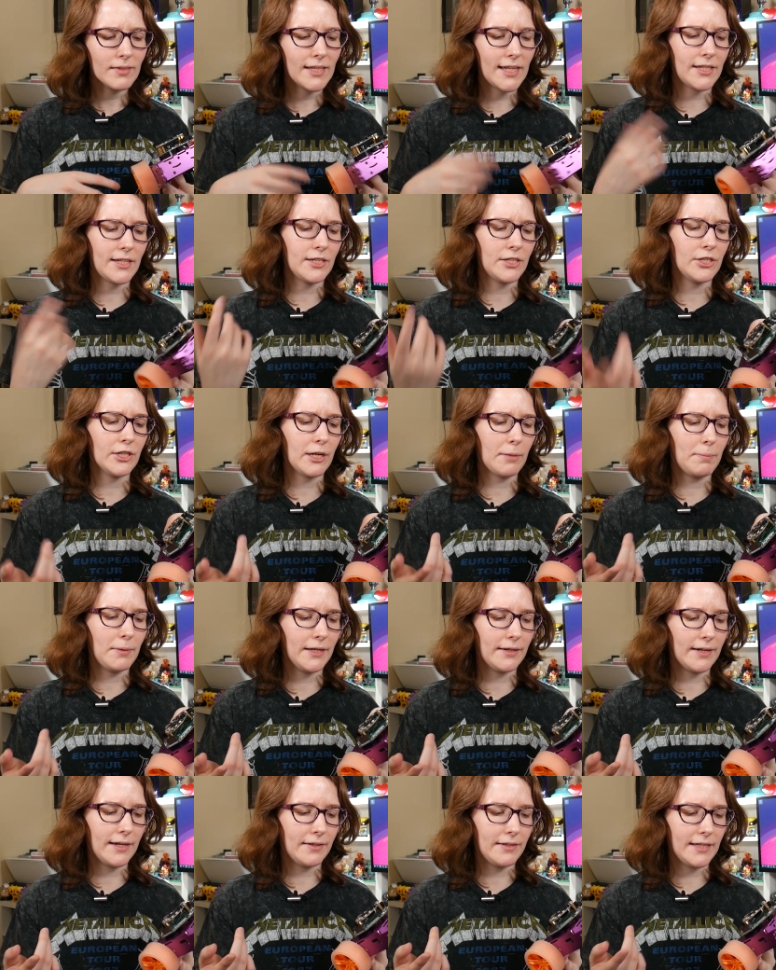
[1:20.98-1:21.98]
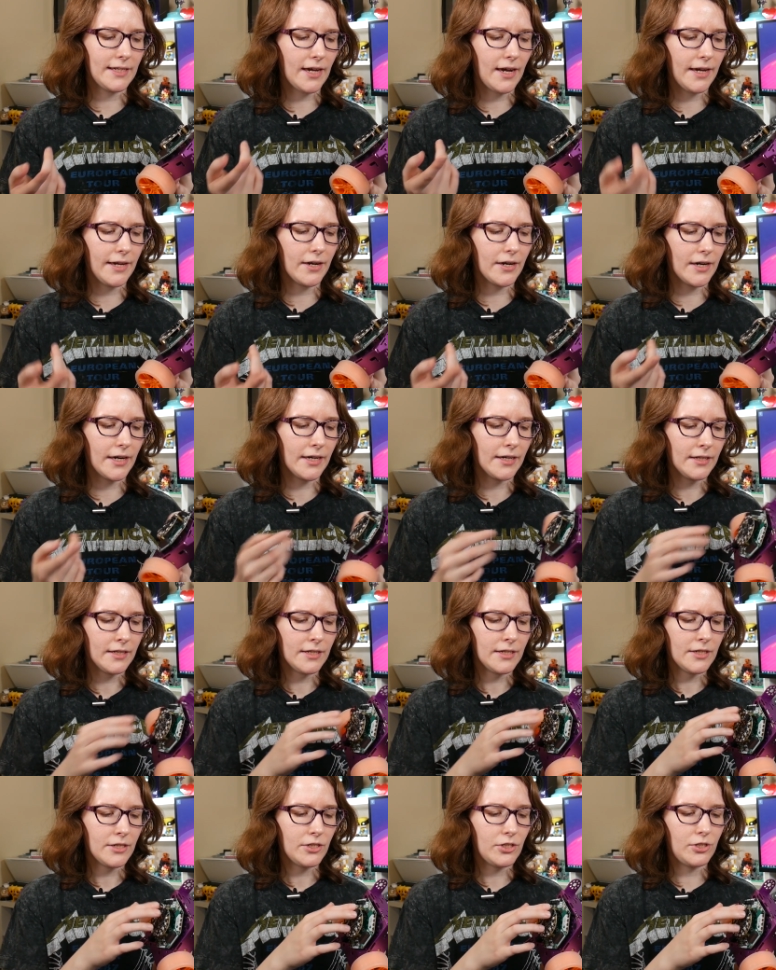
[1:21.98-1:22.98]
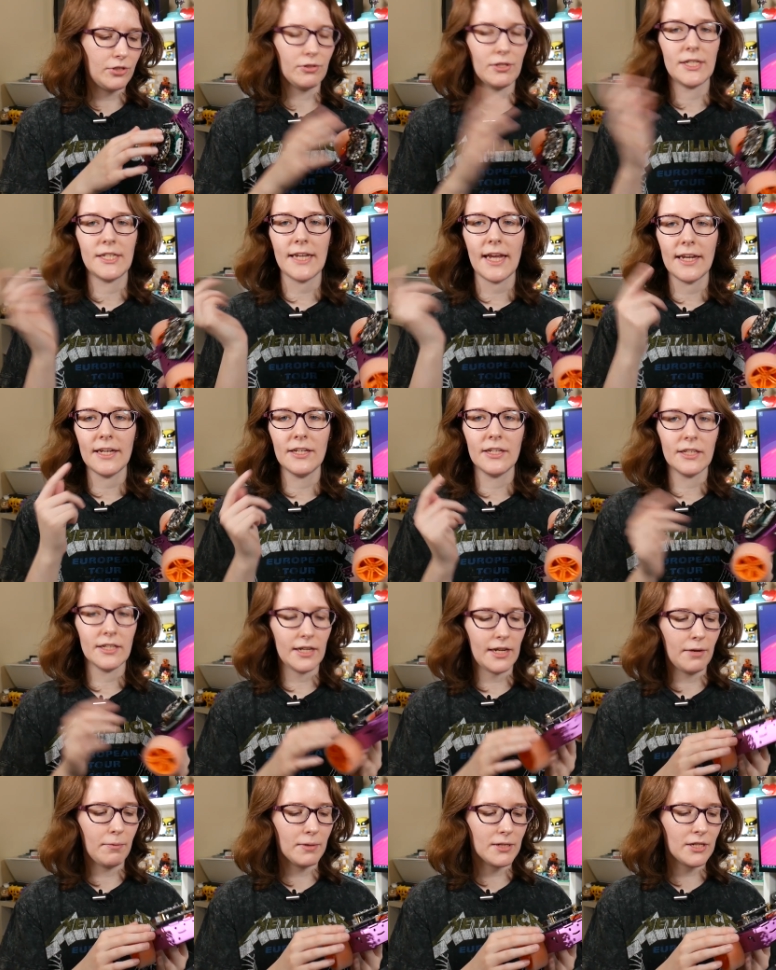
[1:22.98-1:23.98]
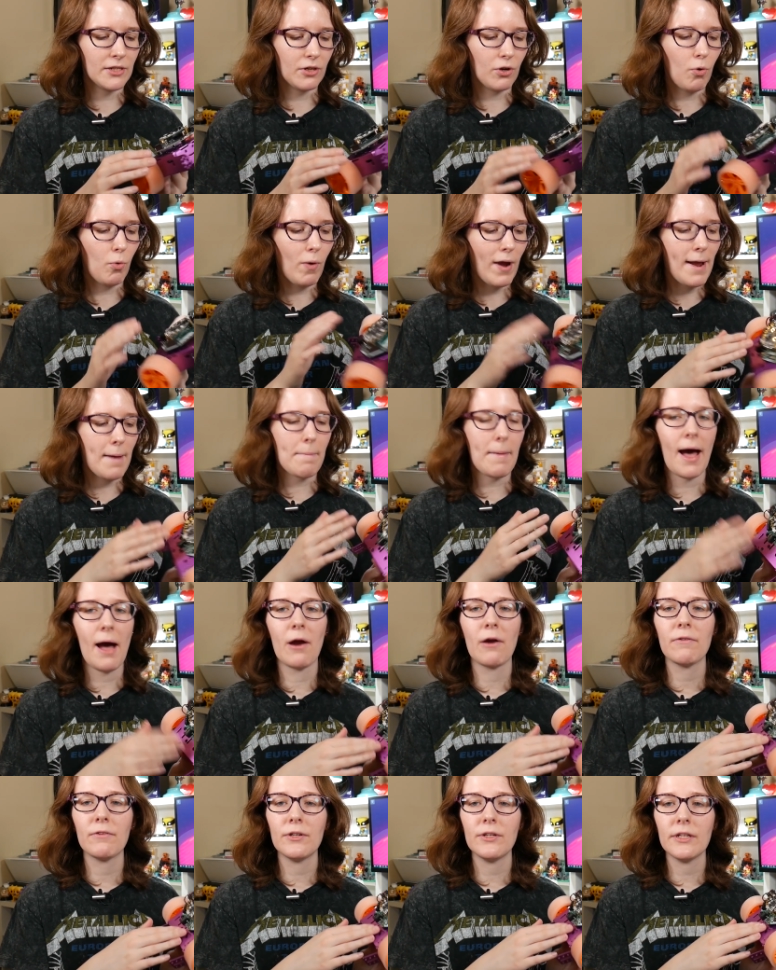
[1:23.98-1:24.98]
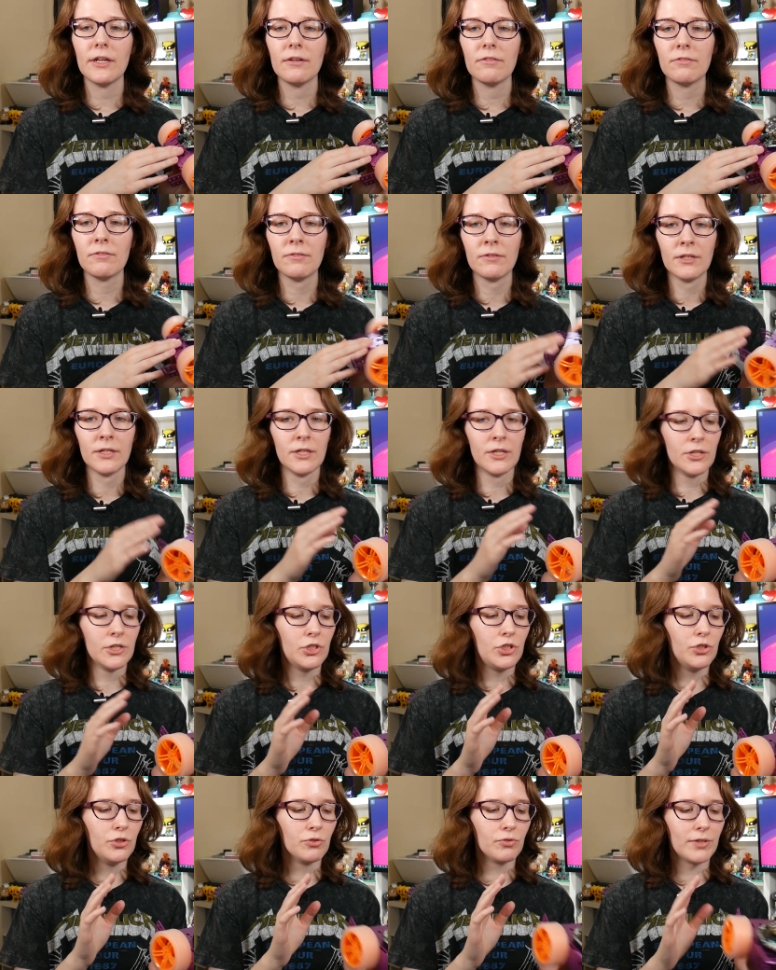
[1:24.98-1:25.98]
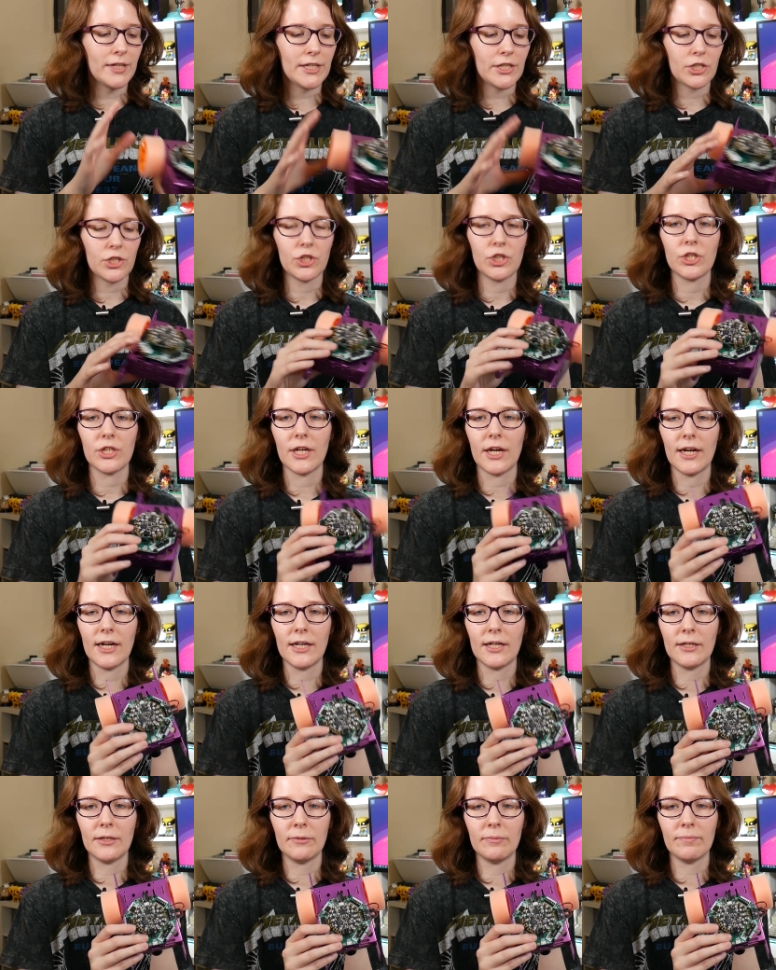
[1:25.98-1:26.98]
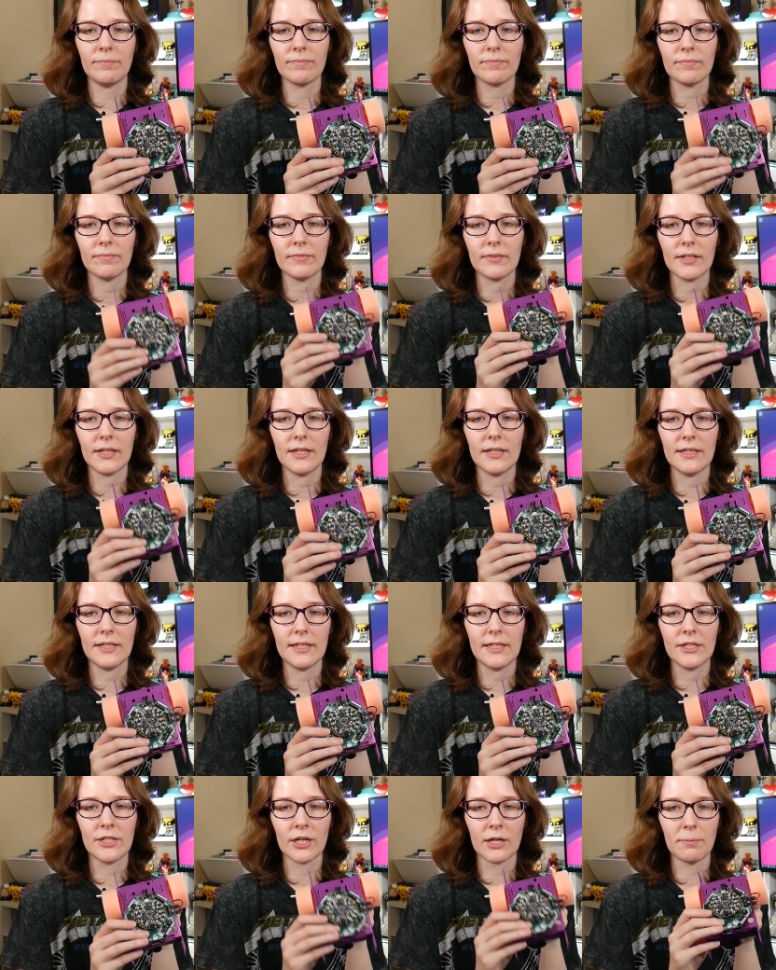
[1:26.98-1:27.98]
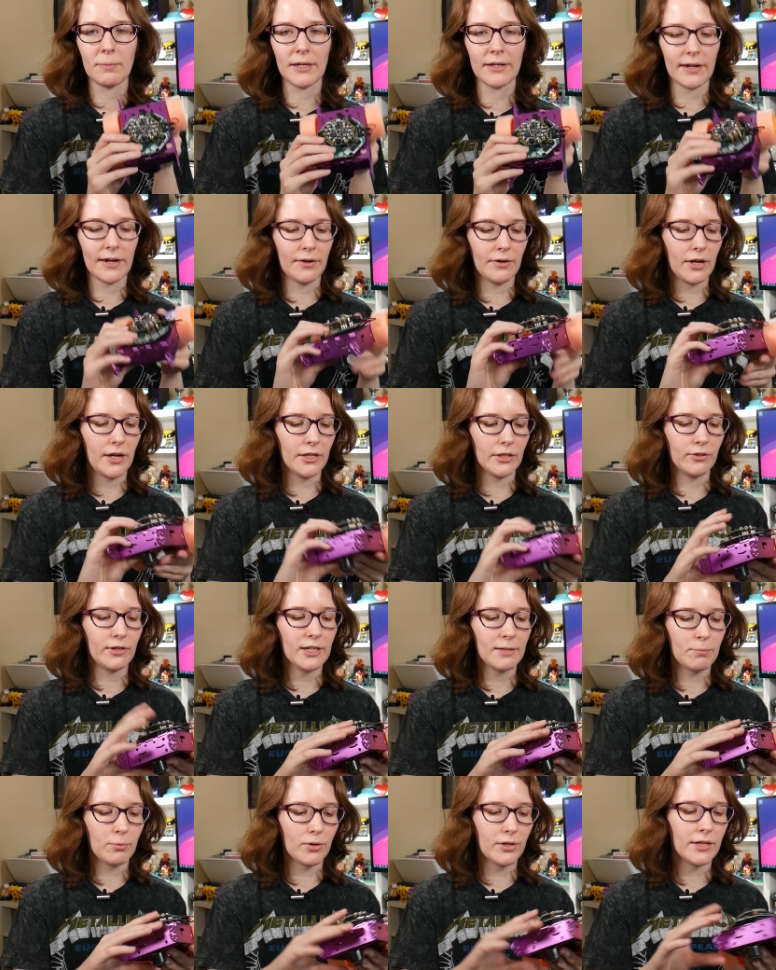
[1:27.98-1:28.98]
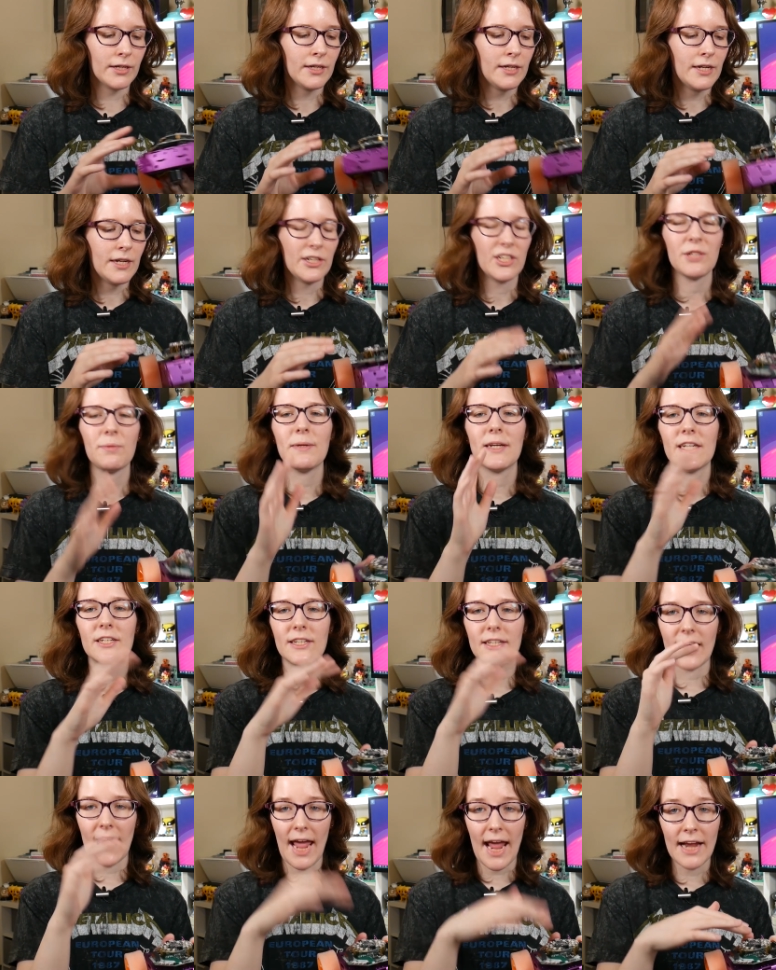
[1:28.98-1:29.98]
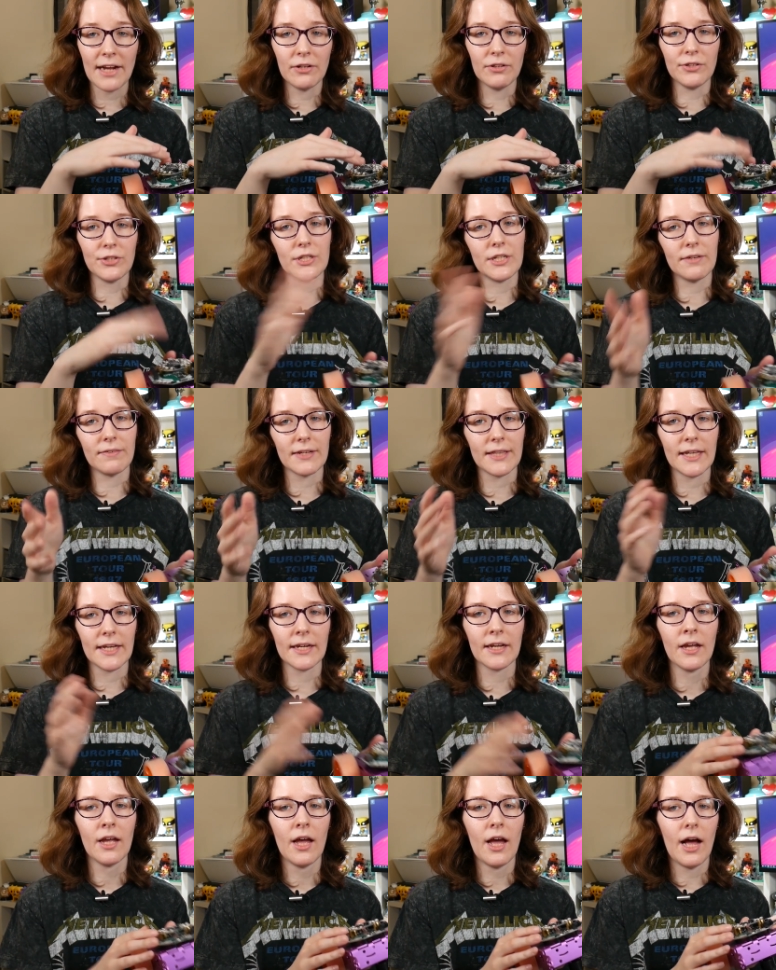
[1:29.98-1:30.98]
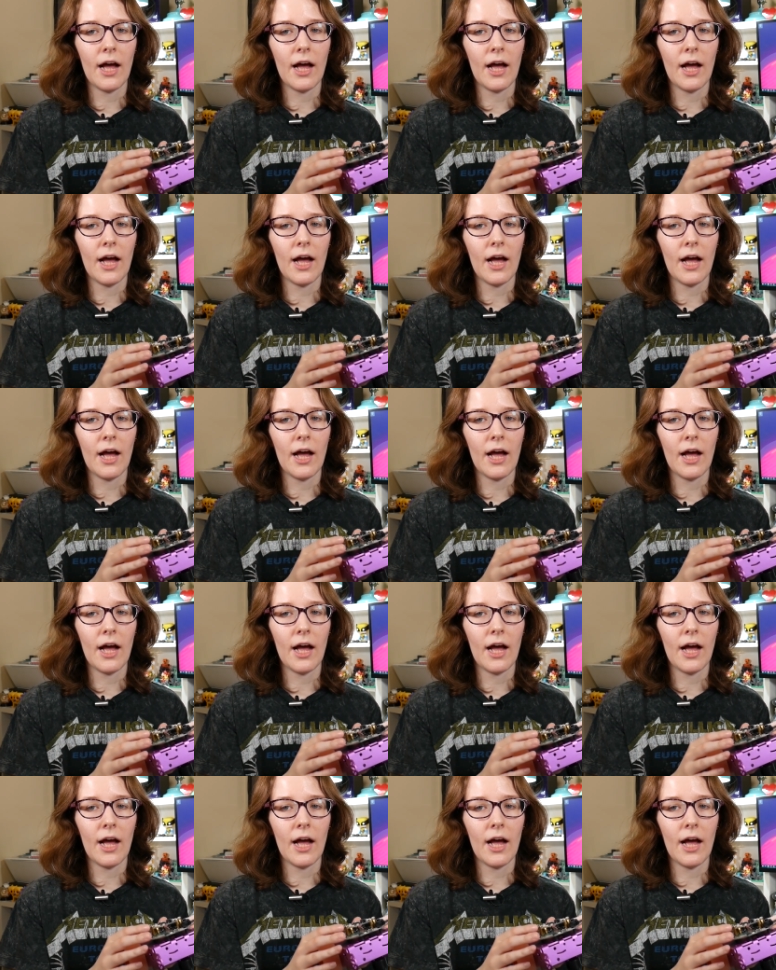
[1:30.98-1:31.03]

that the circuit playground, the IR to send, it wasn't quite powerful enough to reach um, the circuit playground on the Crickit board just because of the angles and everything.